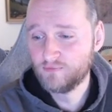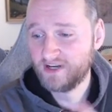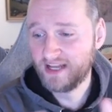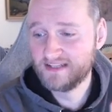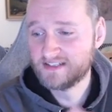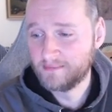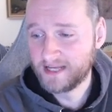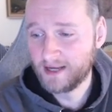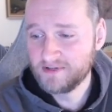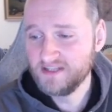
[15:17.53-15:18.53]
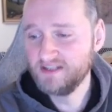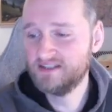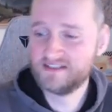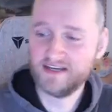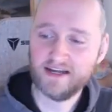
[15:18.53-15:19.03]
what ends up happening
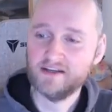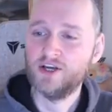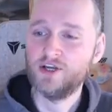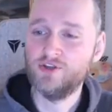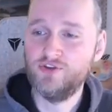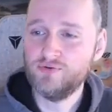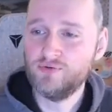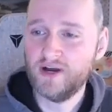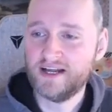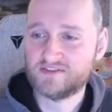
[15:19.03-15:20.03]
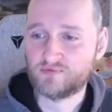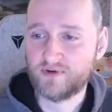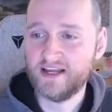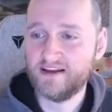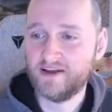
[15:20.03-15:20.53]
is that you as
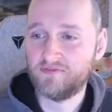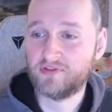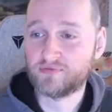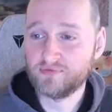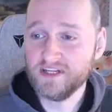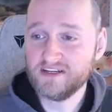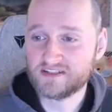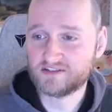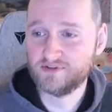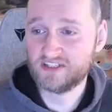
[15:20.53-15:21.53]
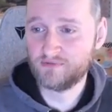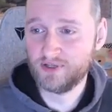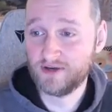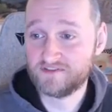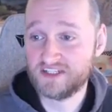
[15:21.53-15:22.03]
red have 3 districts where you
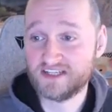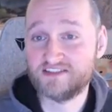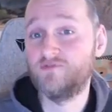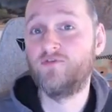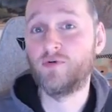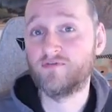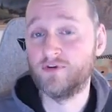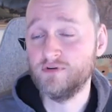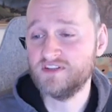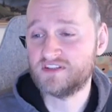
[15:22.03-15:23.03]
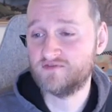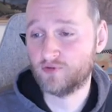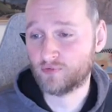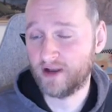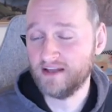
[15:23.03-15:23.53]
have 6-4 votes for
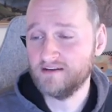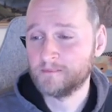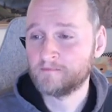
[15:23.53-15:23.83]
red,